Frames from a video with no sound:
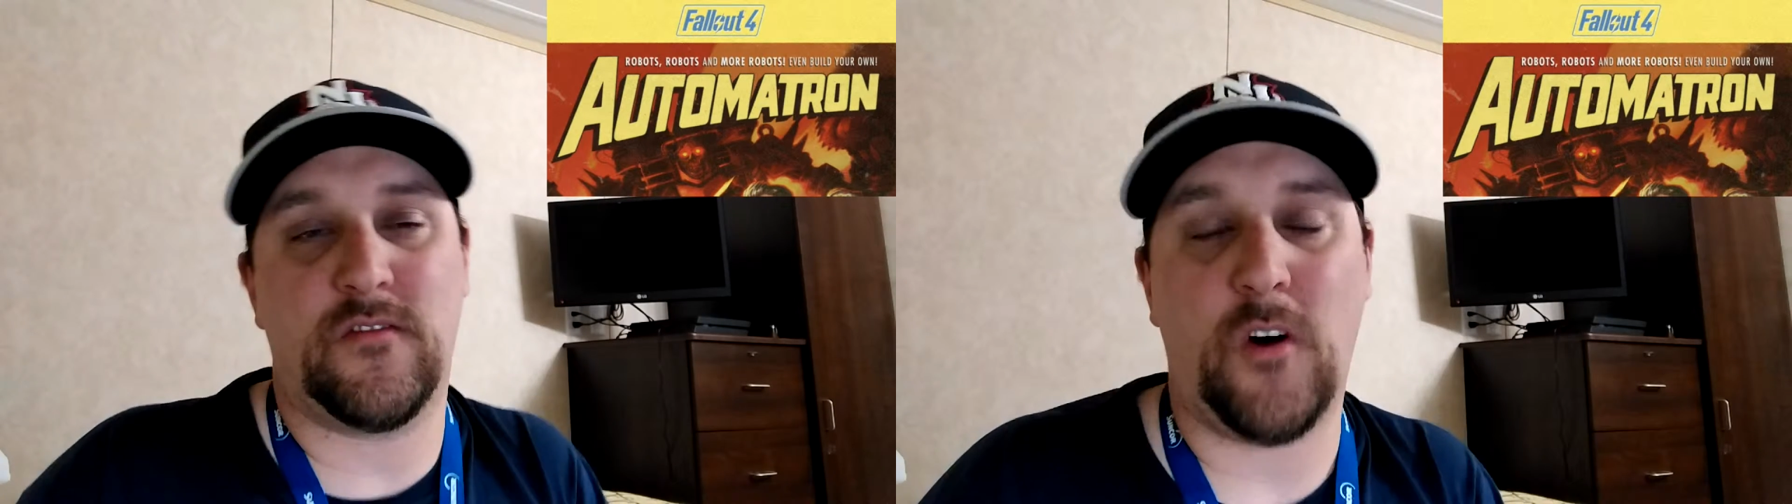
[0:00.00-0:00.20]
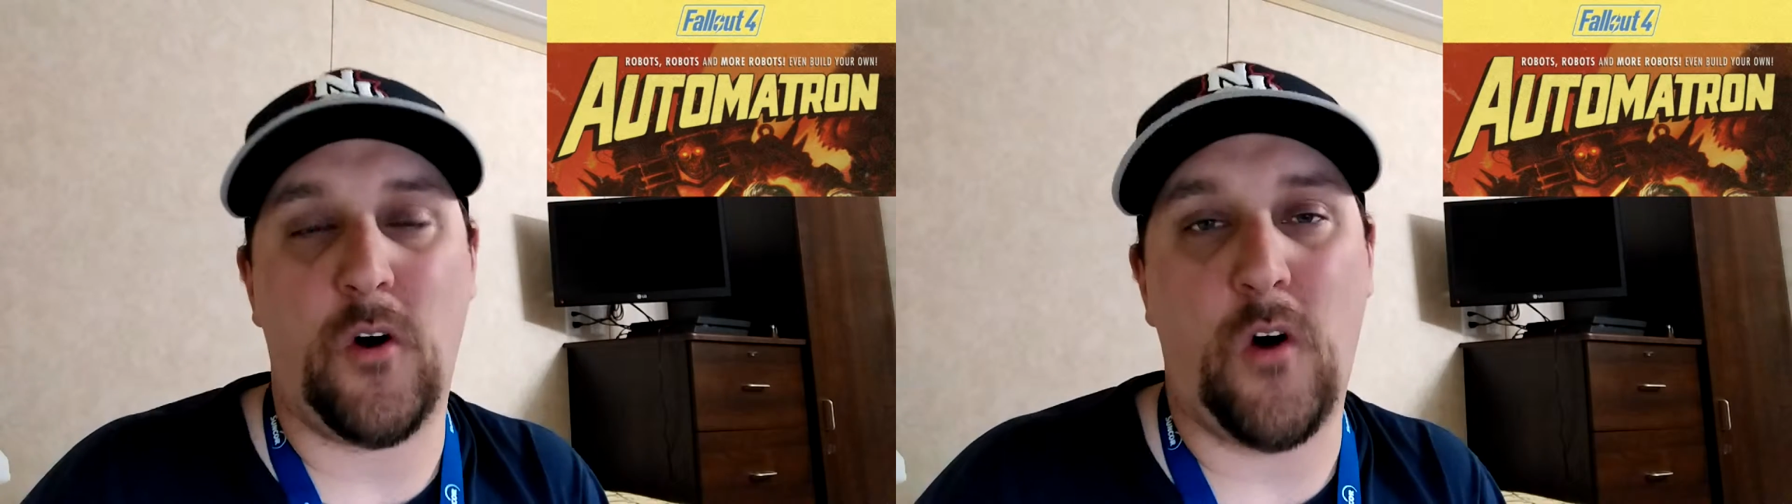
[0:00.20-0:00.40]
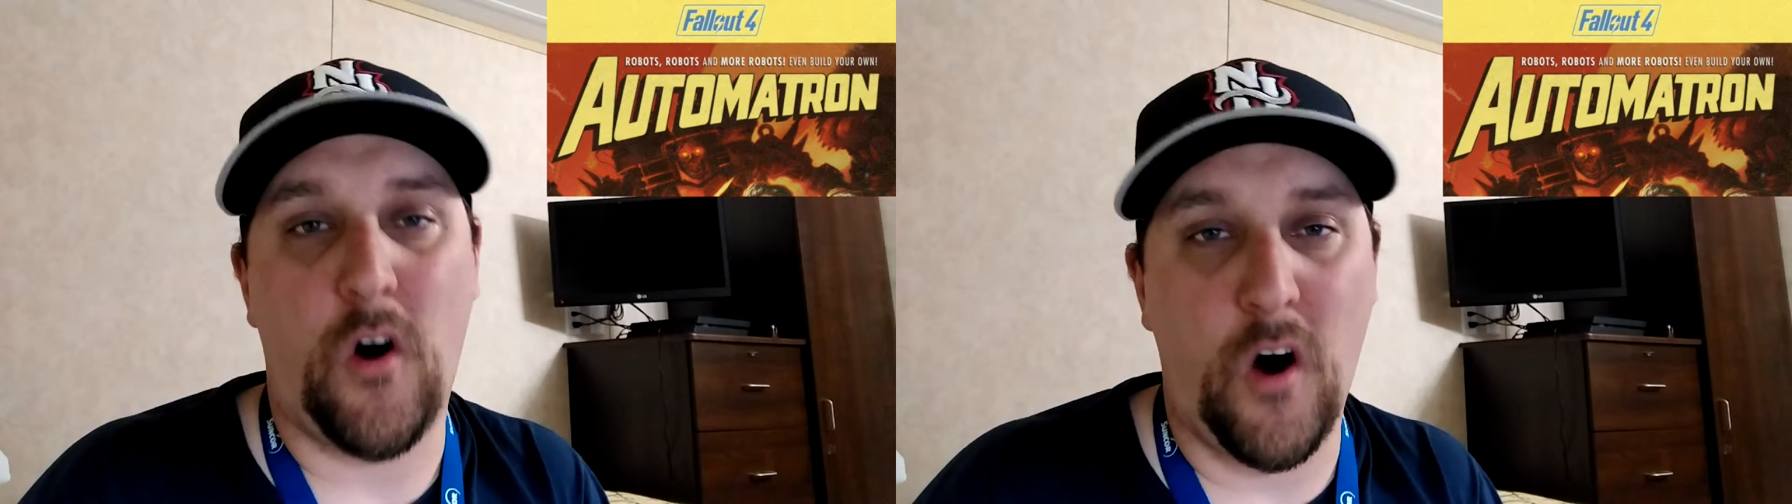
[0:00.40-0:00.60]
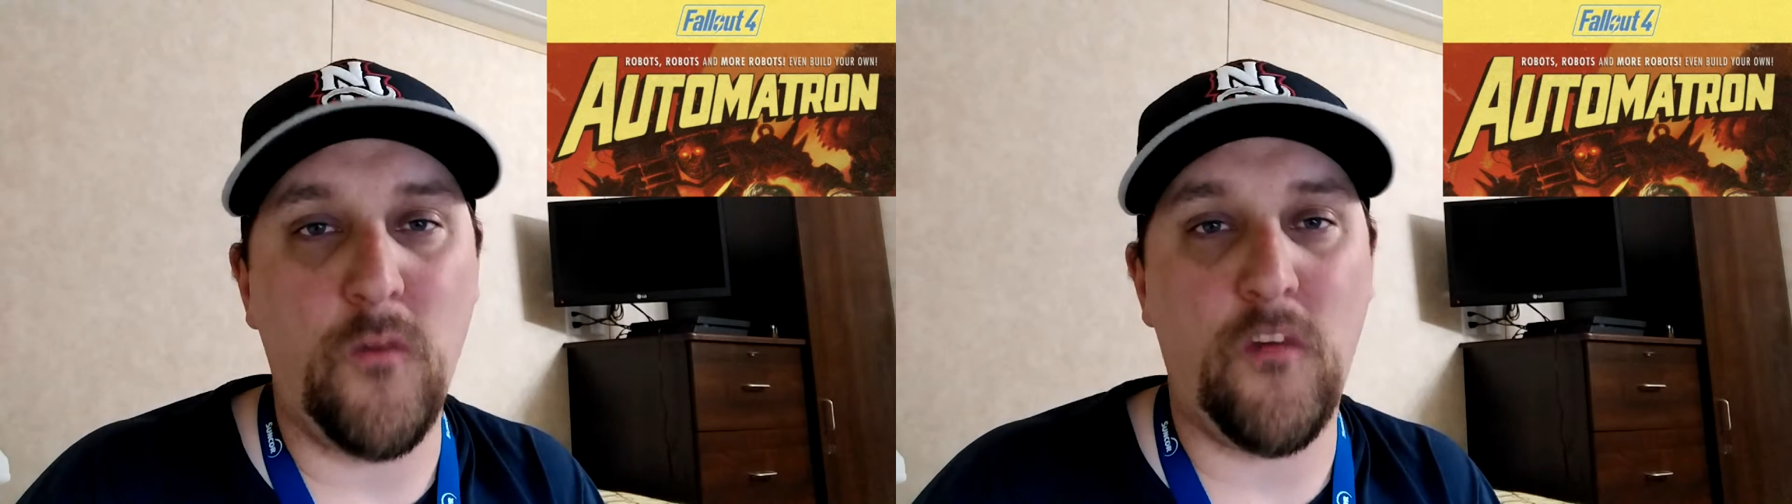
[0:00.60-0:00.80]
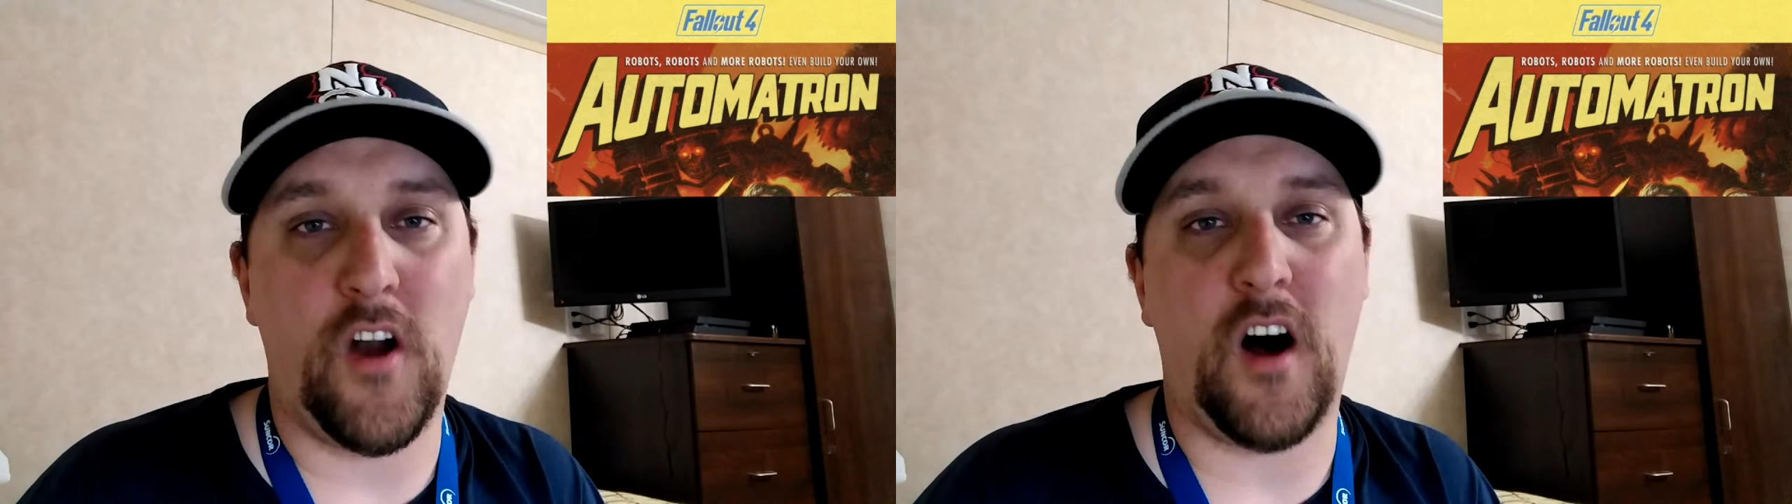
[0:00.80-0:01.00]
So
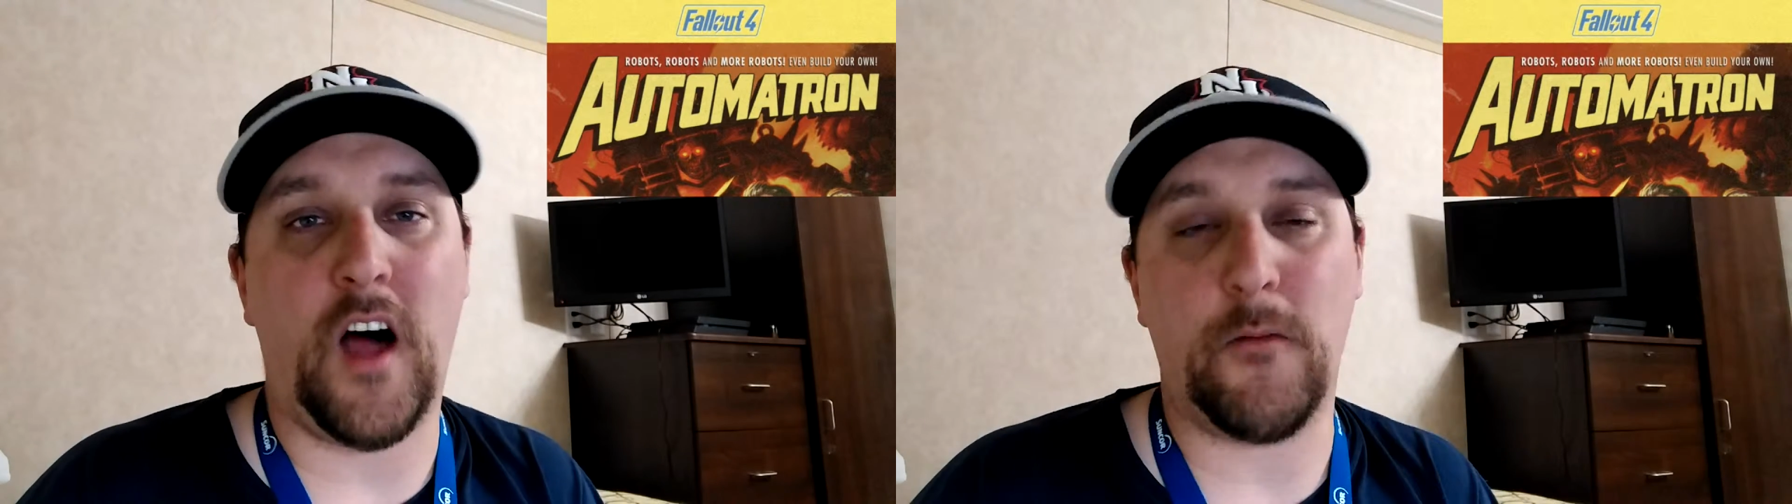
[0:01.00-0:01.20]
overall,